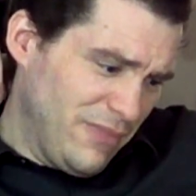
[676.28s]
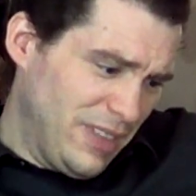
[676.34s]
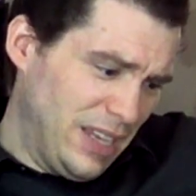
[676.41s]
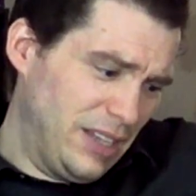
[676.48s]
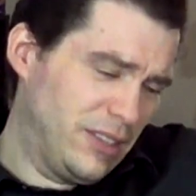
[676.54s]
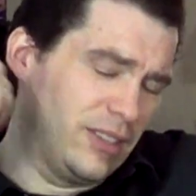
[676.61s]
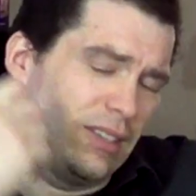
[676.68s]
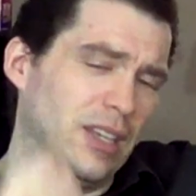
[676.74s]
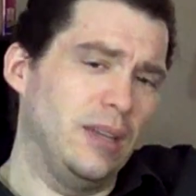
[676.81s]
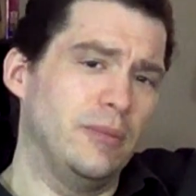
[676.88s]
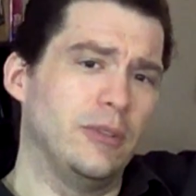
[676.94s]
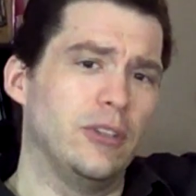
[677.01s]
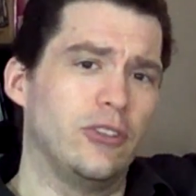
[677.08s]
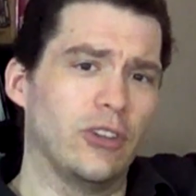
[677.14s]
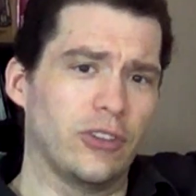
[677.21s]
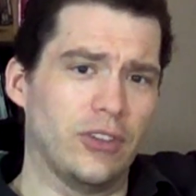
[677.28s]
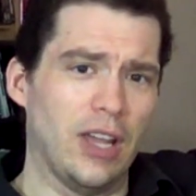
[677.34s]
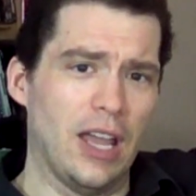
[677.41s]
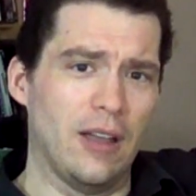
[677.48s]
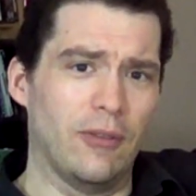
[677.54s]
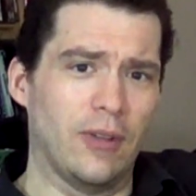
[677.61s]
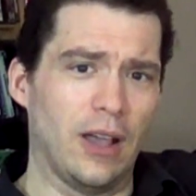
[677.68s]
They seem to just
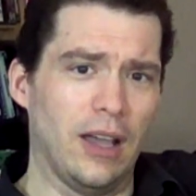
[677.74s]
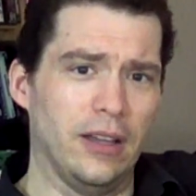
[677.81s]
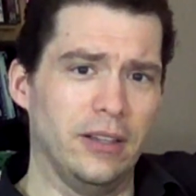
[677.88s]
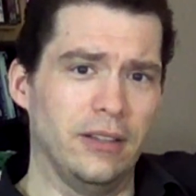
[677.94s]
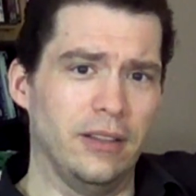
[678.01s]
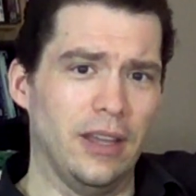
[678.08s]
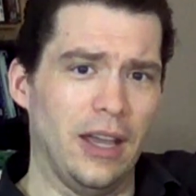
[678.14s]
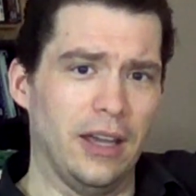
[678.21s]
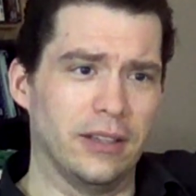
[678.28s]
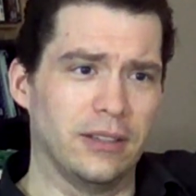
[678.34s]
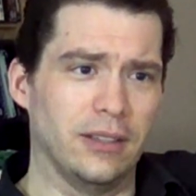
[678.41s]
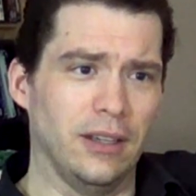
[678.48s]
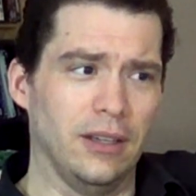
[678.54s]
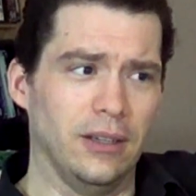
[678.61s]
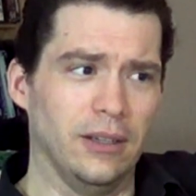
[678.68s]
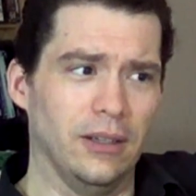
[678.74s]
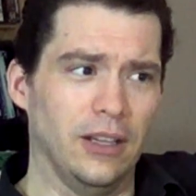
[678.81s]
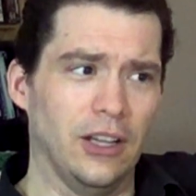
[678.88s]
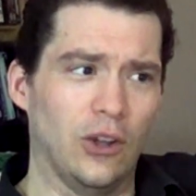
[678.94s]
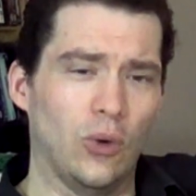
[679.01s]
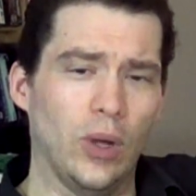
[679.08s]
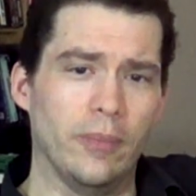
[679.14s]
have kind of that
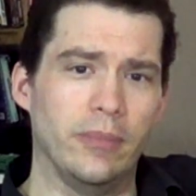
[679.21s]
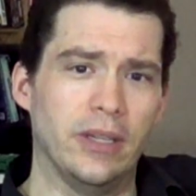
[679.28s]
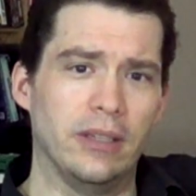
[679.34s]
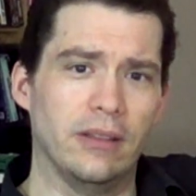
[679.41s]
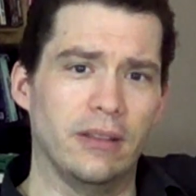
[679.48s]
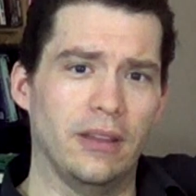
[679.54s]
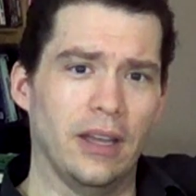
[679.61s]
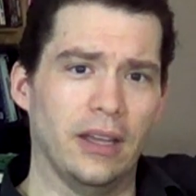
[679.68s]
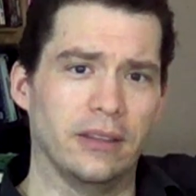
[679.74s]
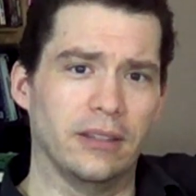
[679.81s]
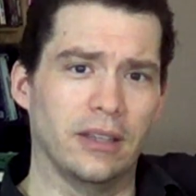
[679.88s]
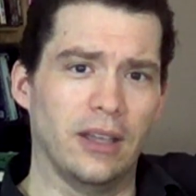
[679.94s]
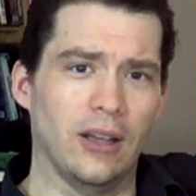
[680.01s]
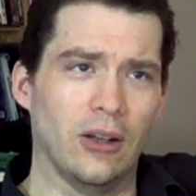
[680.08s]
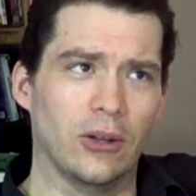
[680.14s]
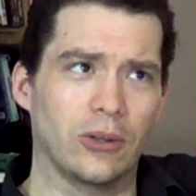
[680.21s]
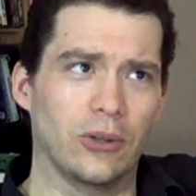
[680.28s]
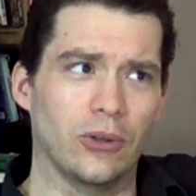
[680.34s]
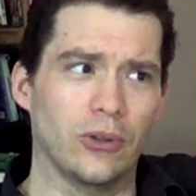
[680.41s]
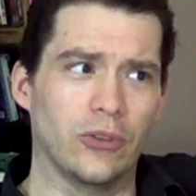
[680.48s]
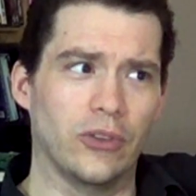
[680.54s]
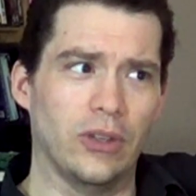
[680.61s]
equipment that the
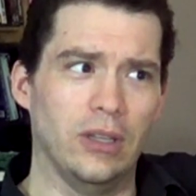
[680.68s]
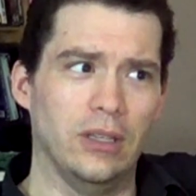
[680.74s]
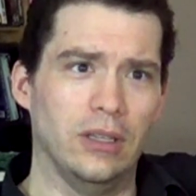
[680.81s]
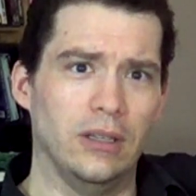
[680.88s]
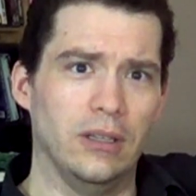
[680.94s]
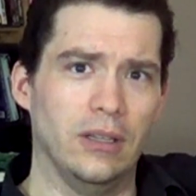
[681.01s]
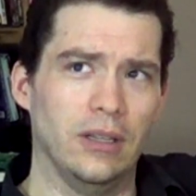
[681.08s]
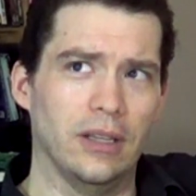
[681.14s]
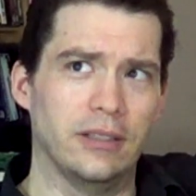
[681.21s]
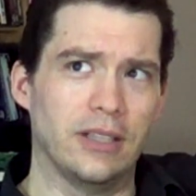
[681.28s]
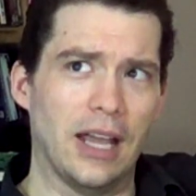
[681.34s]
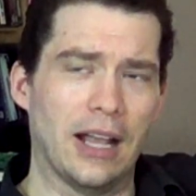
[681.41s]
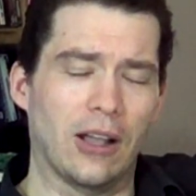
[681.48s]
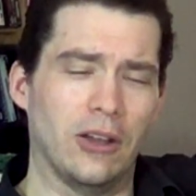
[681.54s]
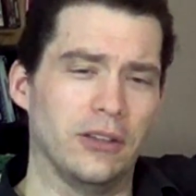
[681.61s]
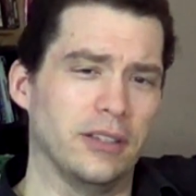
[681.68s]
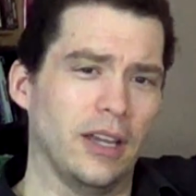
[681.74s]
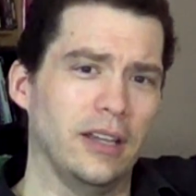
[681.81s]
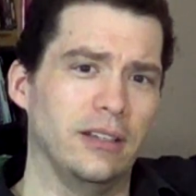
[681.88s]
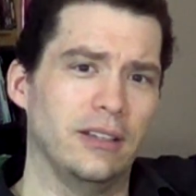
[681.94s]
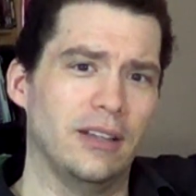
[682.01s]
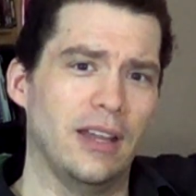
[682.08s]
characters in Attack on
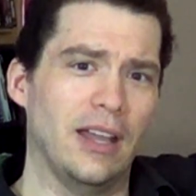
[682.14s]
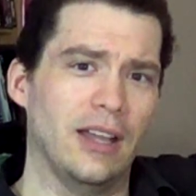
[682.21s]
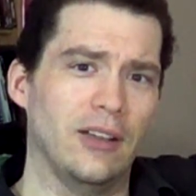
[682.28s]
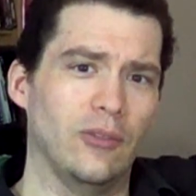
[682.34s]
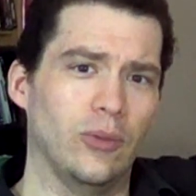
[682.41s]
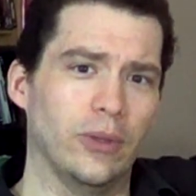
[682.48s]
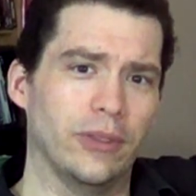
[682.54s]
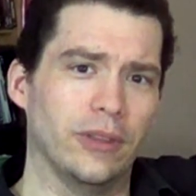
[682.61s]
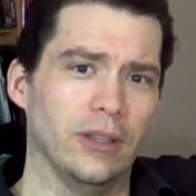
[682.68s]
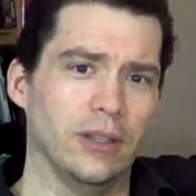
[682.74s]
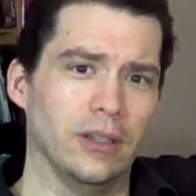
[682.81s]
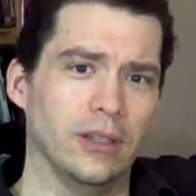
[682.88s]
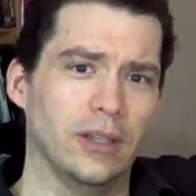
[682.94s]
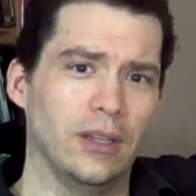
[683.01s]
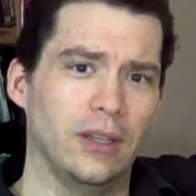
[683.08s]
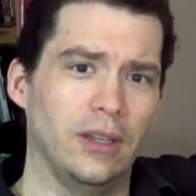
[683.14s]
Titan have with the